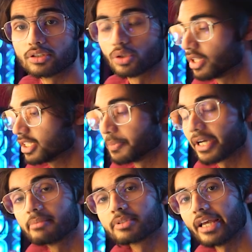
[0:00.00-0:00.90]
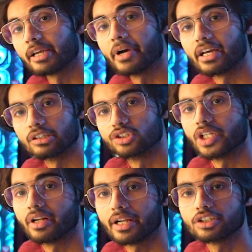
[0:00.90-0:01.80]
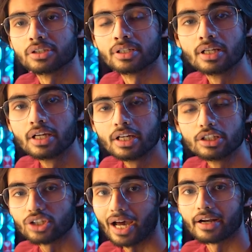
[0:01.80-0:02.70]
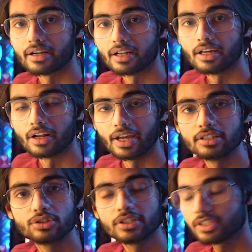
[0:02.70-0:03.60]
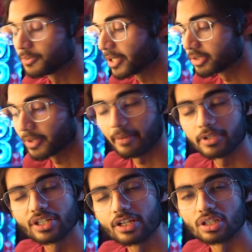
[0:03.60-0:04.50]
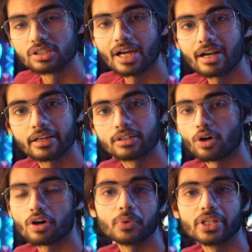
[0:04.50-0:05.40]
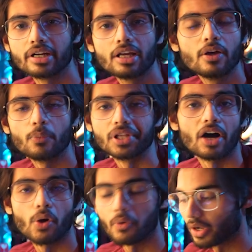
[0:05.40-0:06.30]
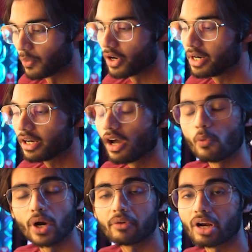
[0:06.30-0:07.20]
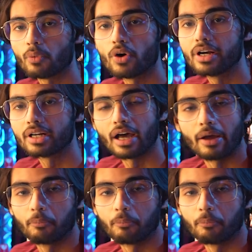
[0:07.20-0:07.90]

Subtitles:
So this becomes like my generation chat, right? So this just becomes like my generation chat. I can talk with it with however I want, whatever I want.